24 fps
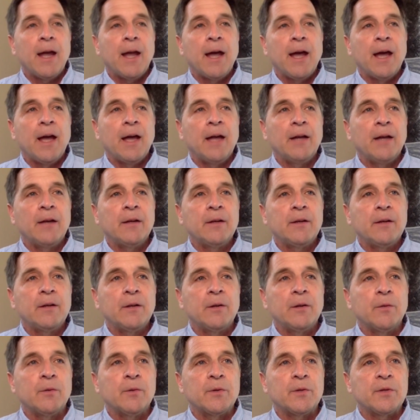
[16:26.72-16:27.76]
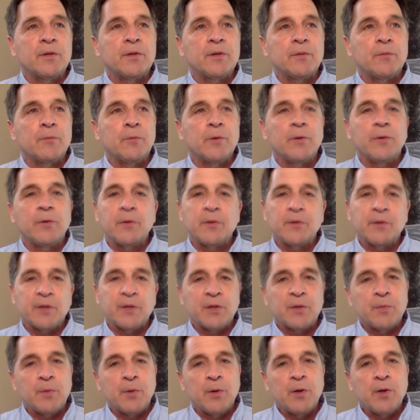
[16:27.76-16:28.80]
And it was one of those
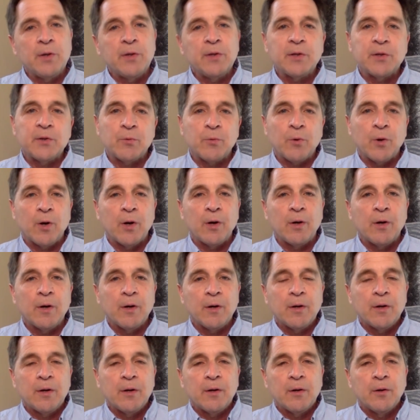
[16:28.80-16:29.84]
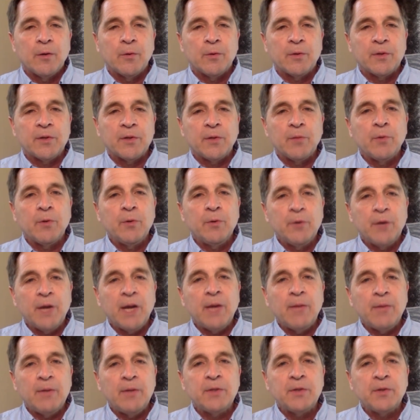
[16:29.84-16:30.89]
experiences where there was someone who
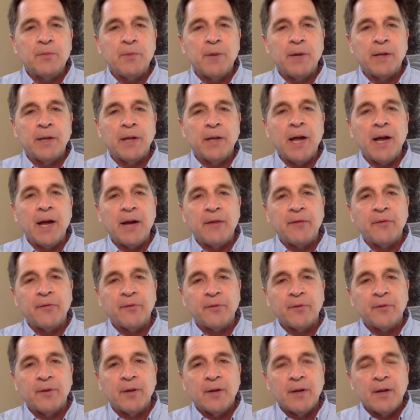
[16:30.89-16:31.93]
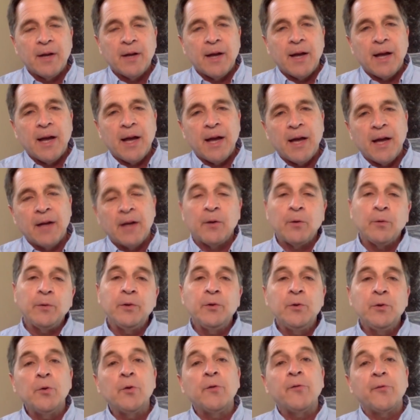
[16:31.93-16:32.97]
came into my life, and I
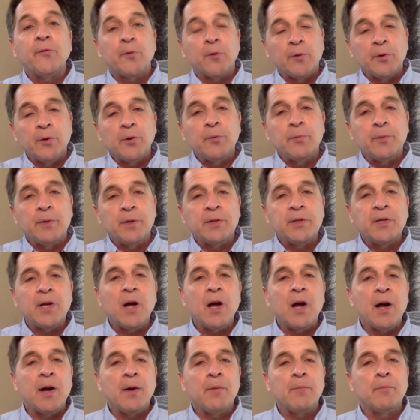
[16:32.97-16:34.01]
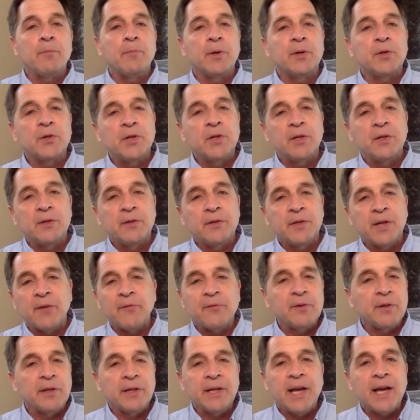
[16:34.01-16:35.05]
only knew her for a little bit of time, but she
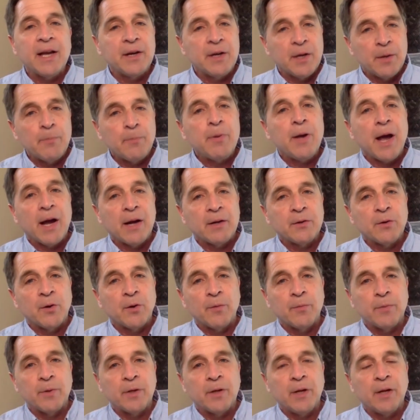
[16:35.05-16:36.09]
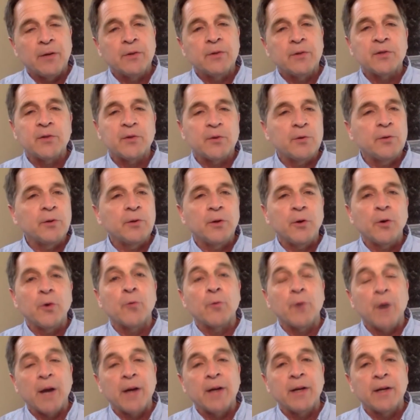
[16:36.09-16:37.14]
definitely had an impact on me. And certainly her
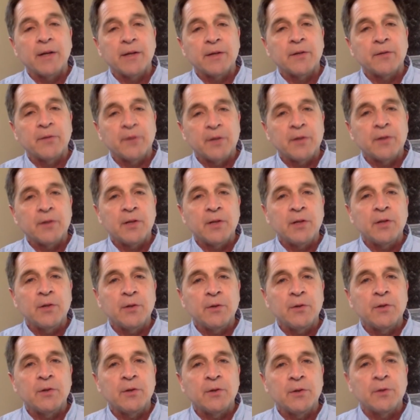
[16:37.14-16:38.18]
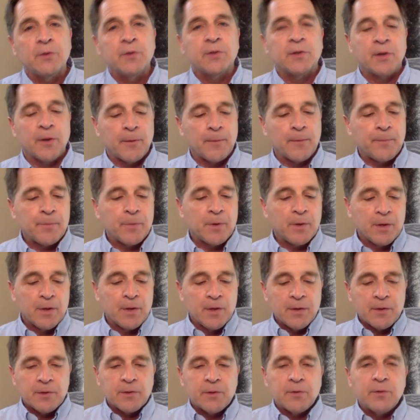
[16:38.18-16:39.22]
writings have continued to do so.
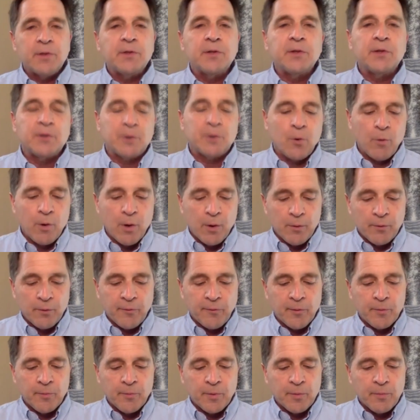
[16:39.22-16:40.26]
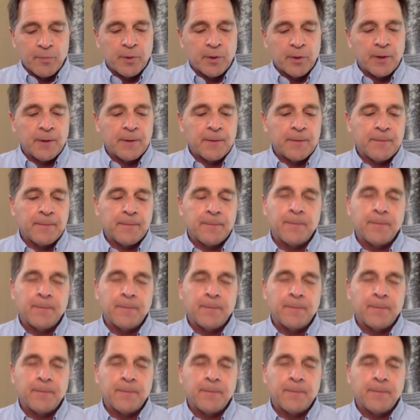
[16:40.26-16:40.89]
So this is a quote from the book.